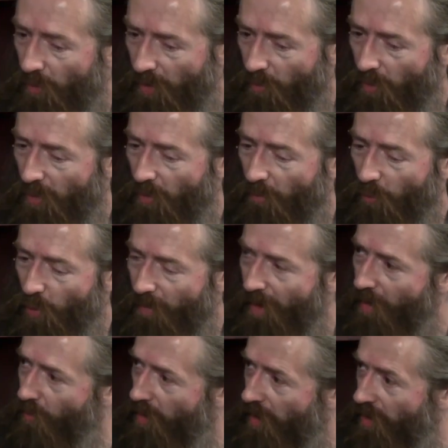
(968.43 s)
we
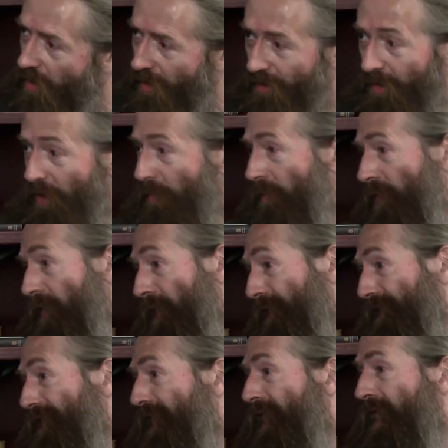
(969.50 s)
might work on as a new
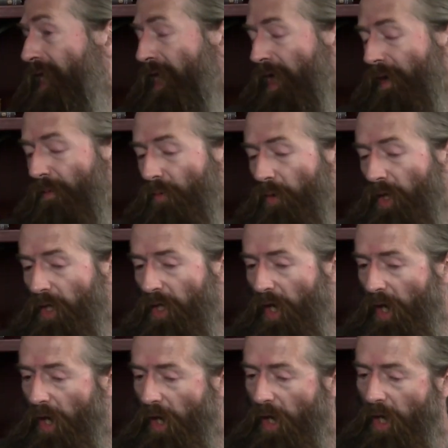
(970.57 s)
product, which
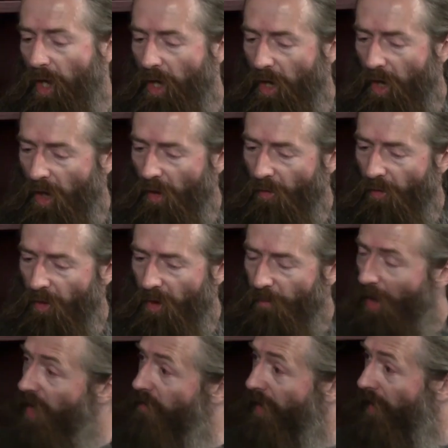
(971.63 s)
are the
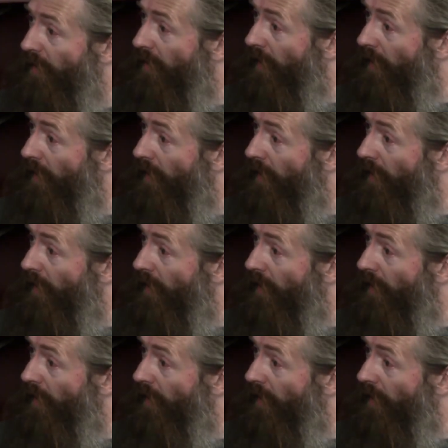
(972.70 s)
pacemaker